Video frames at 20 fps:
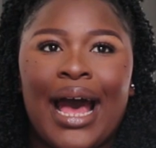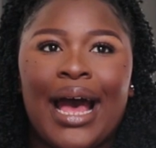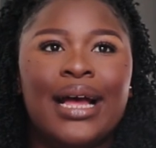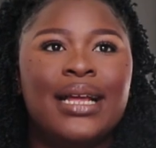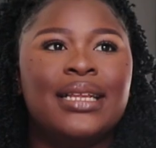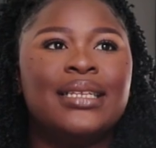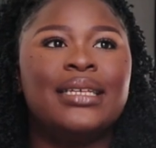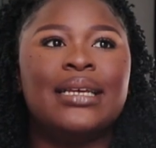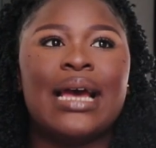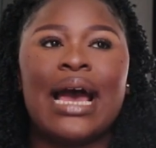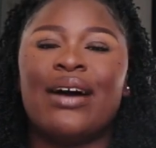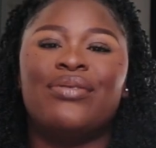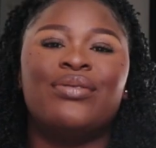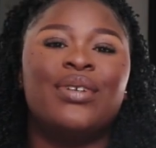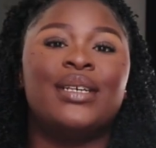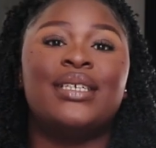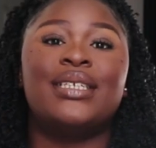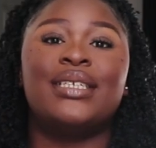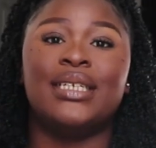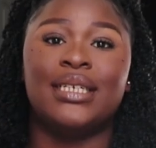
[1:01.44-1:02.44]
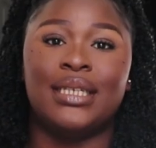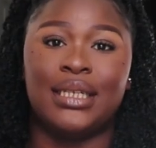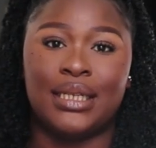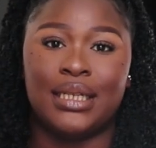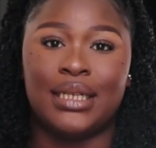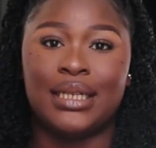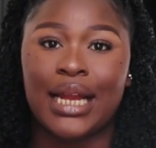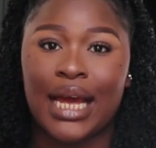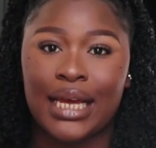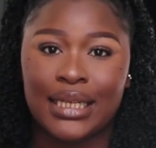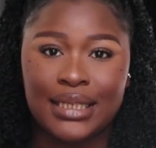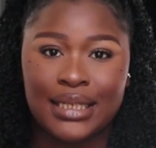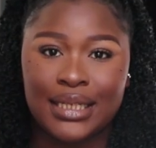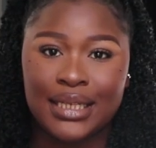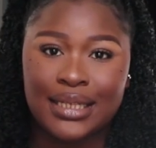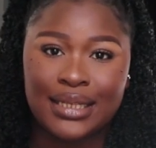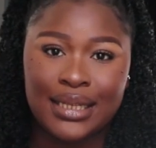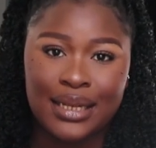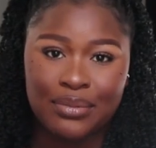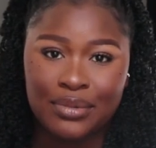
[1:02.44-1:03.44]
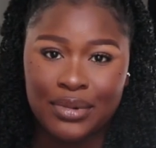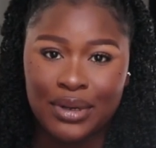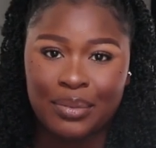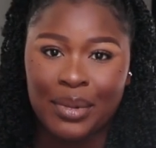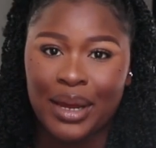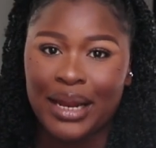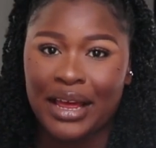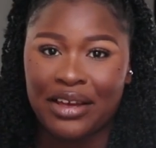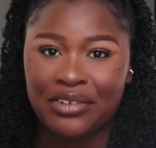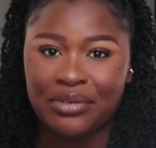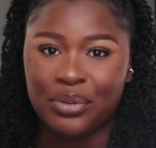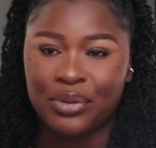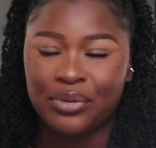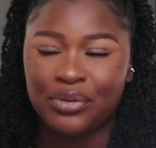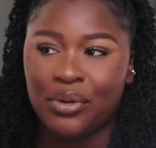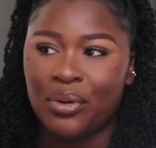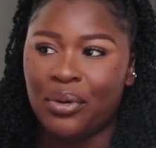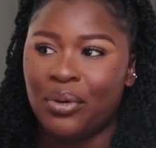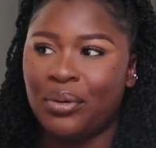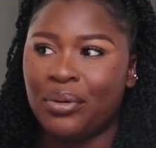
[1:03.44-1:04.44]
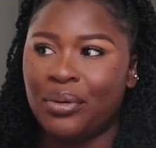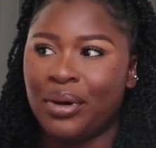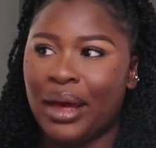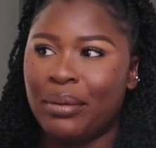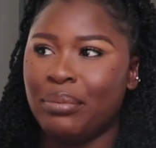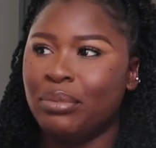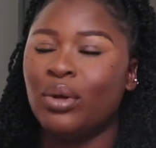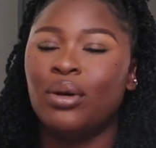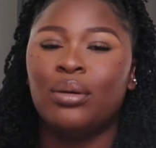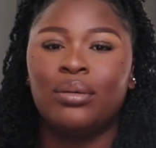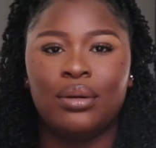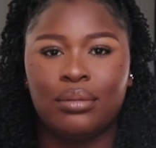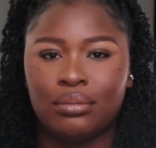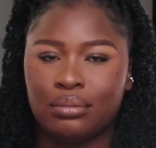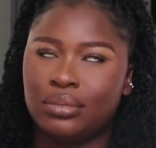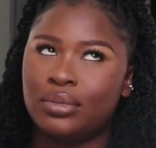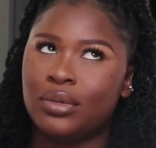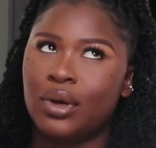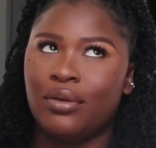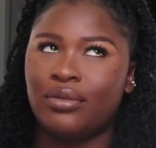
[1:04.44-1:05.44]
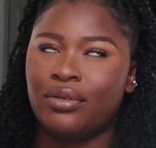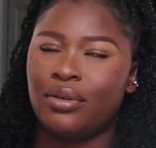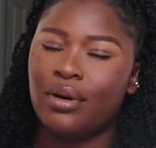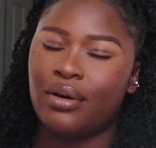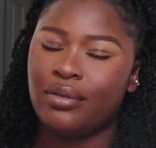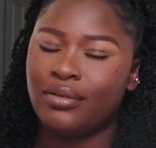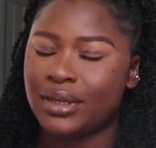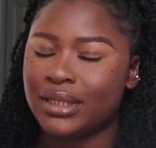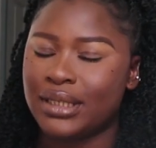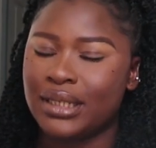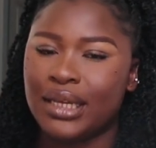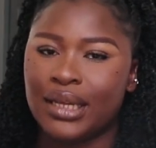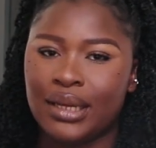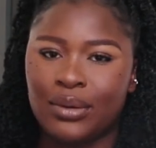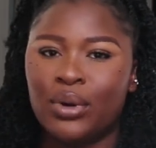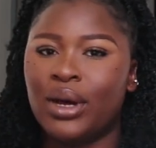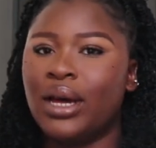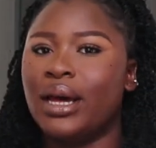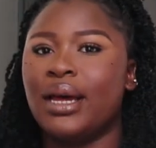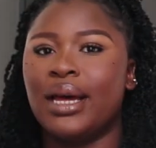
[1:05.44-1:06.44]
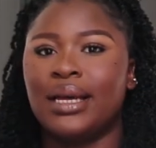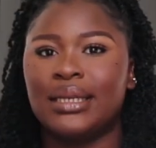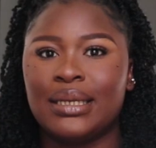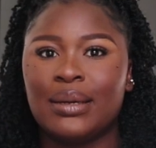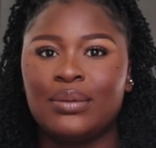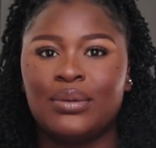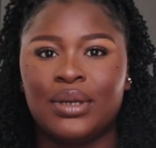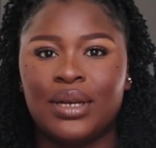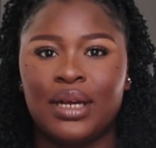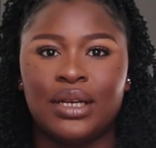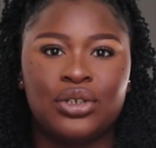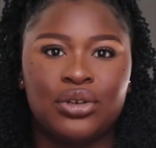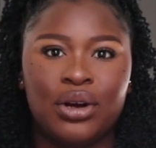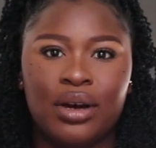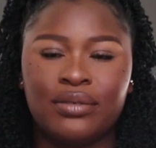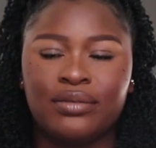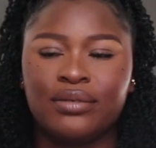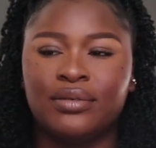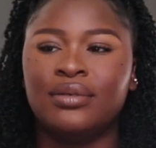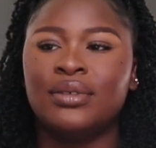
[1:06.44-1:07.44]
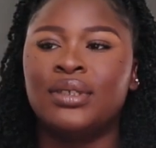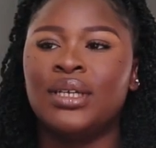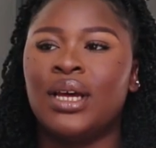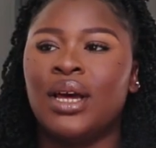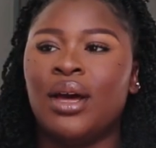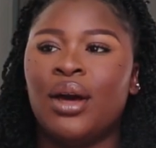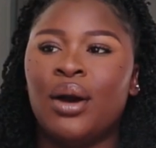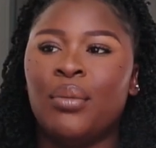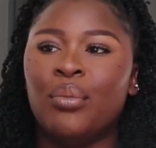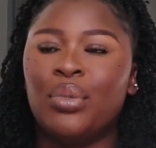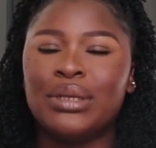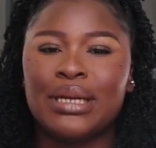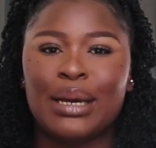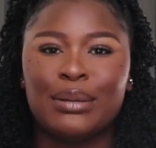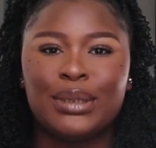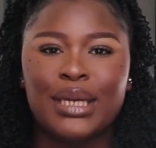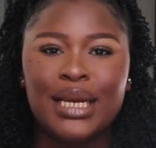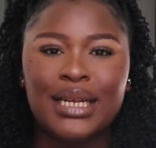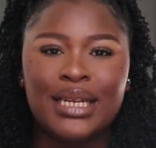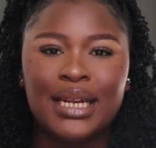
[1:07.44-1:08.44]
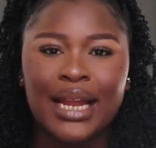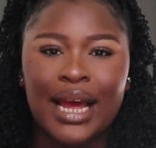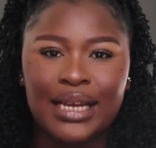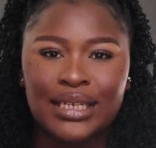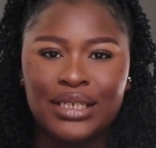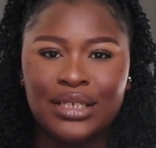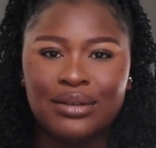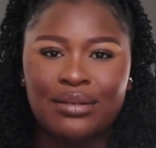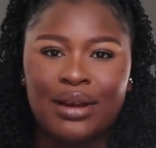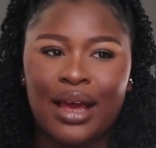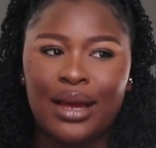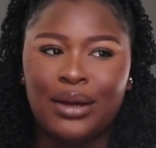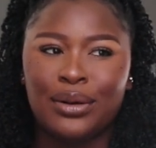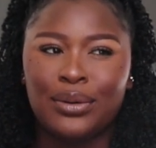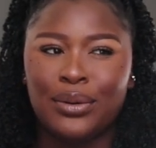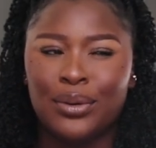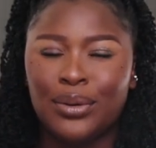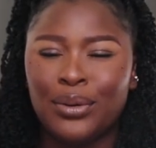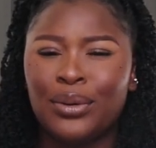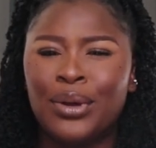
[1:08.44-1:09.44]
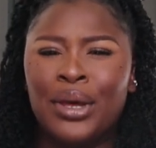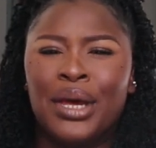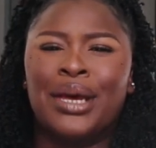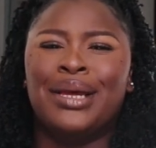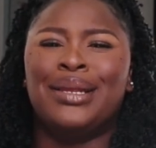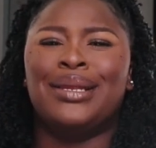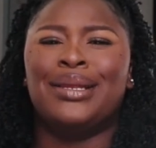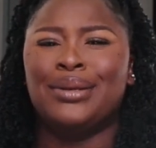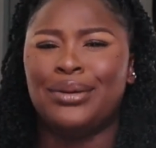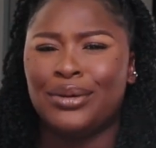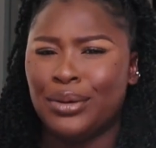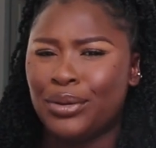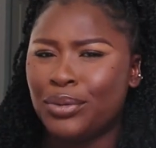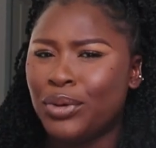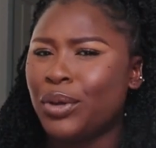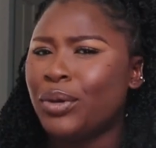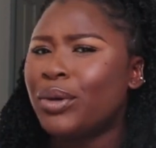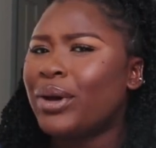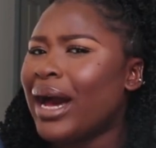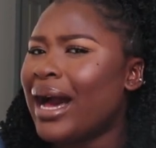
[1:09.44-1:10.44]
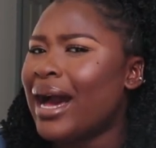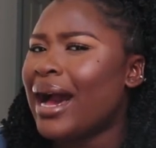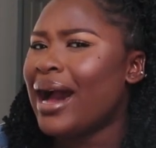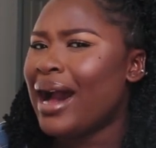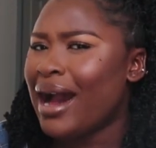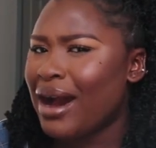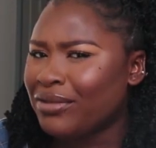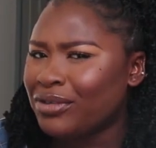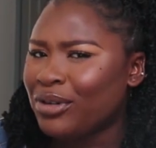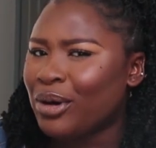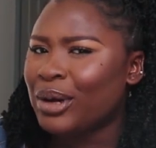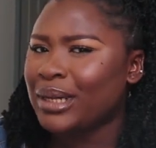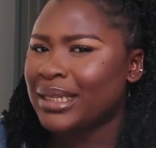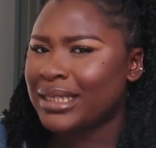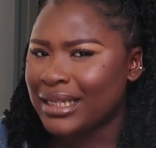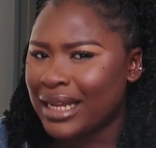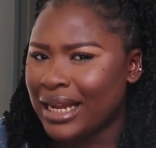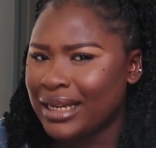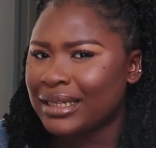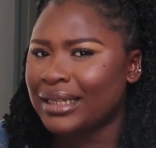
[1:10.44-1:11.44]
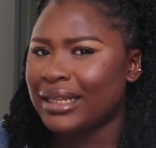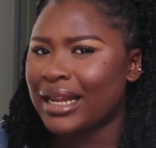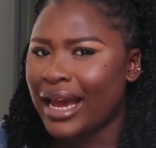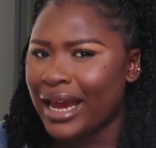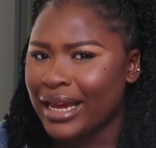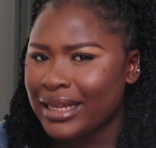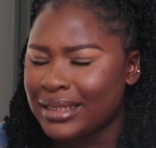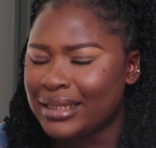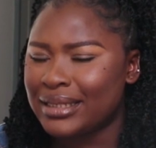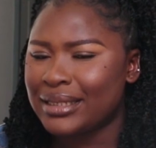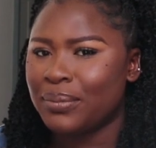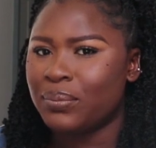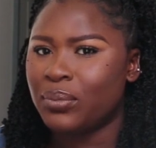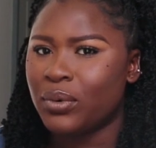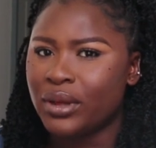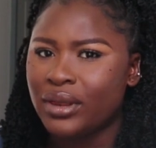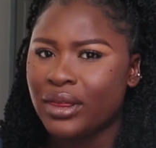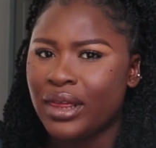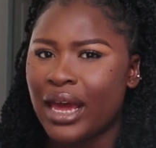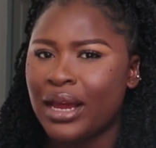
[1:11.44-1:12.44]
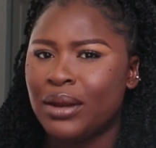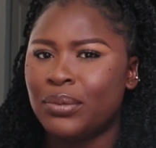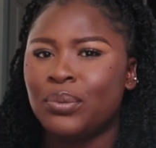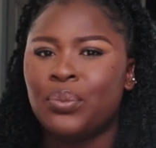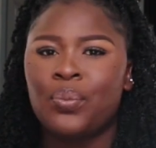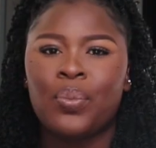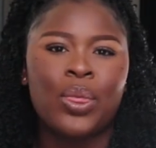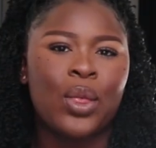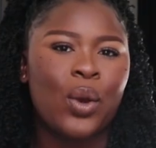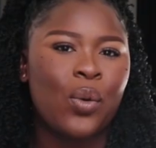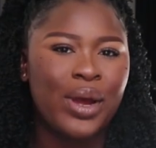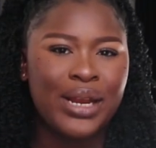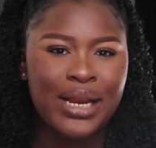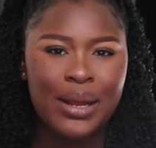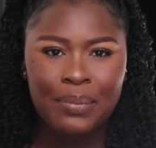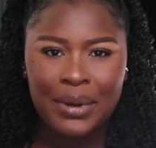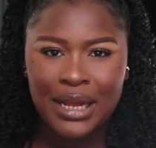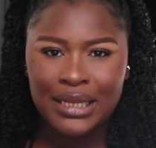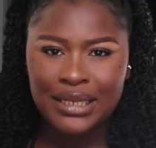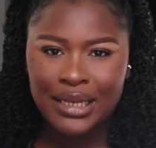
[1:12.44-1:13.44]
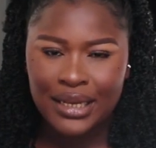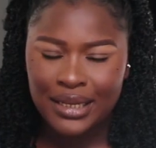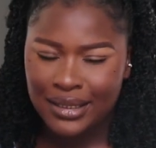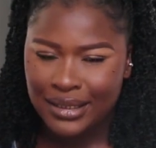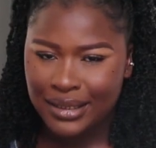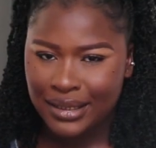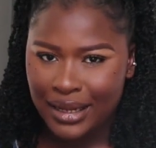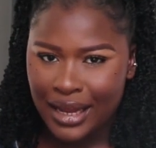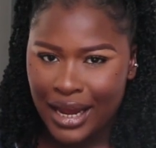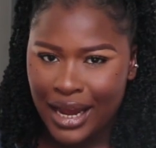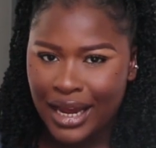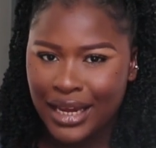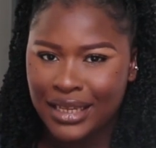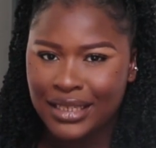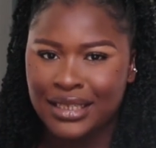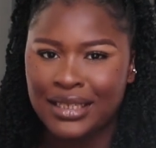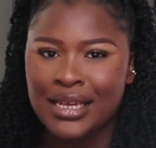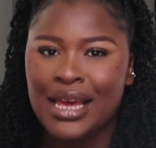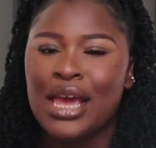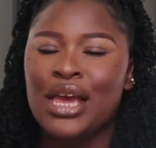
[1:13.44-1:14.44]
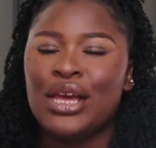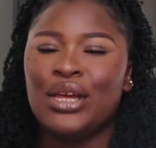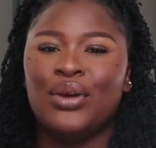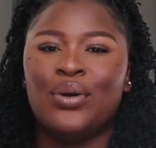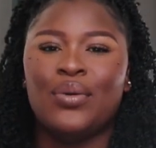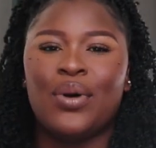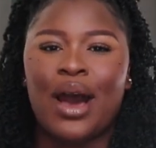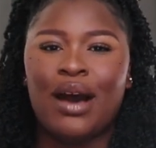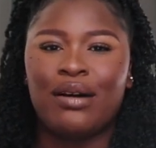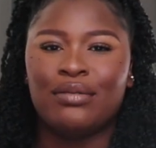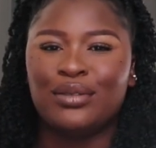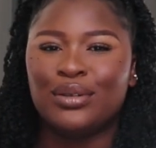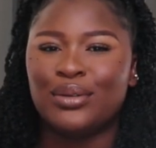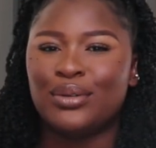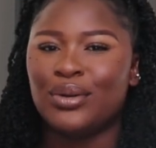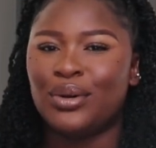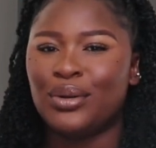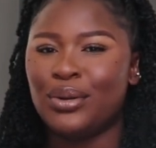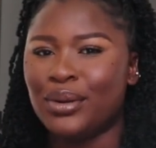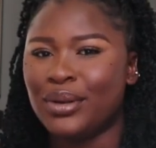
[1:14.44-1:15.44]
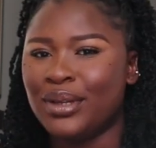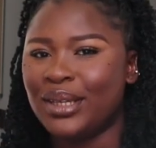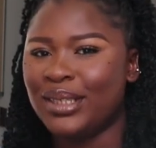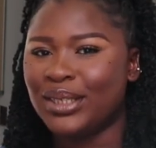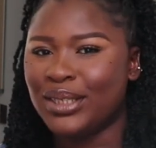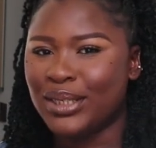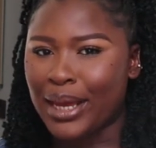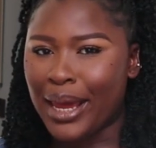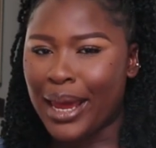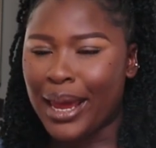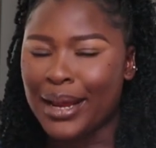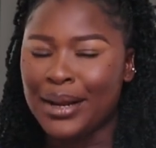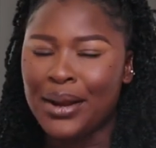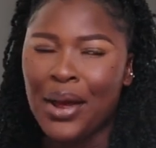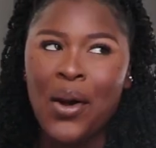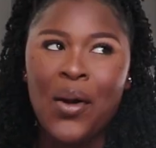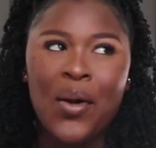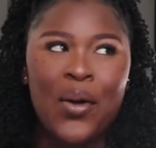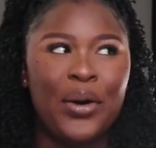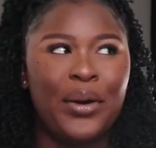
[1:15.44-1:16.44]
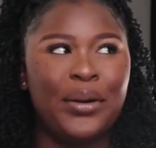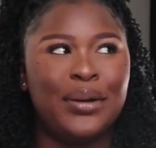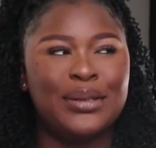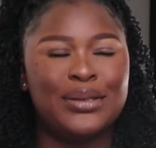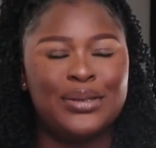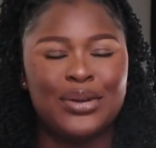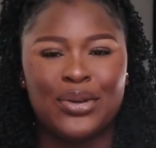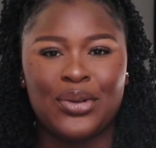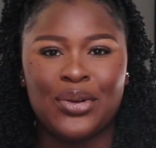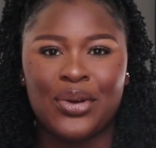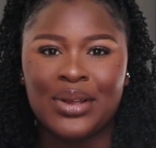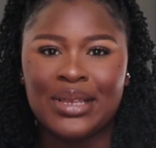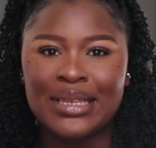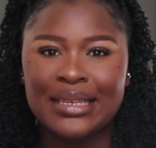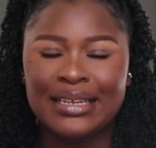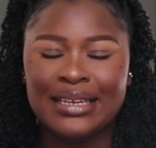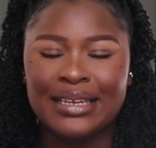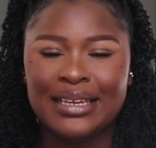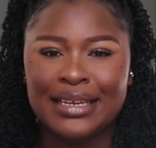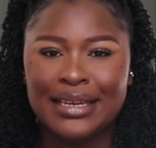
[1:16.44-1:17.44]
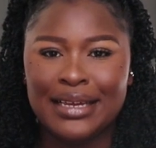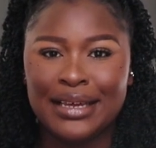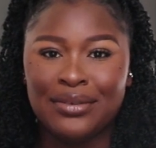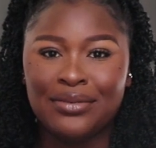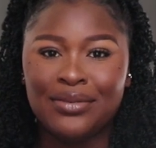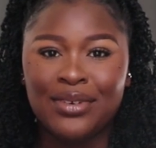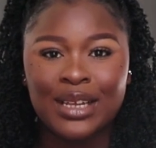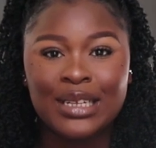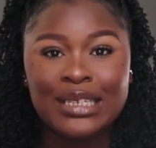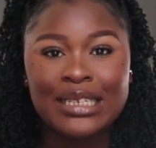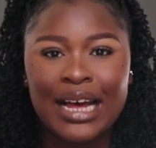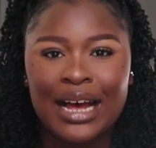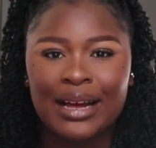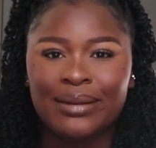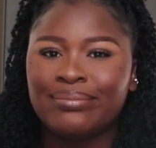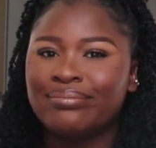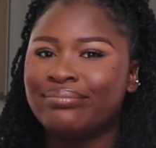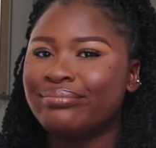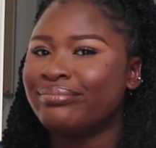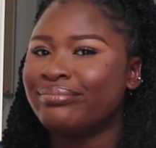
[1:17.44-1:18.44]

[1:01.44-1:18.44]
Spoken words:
and I've not seen light this stable in my life before. I'm not obviously, except when I travel, but I'm saying in Nigeria, you know, you can have constant light, but then when NEPA takes the light, you have to turn on the gen or you turn on the inverter,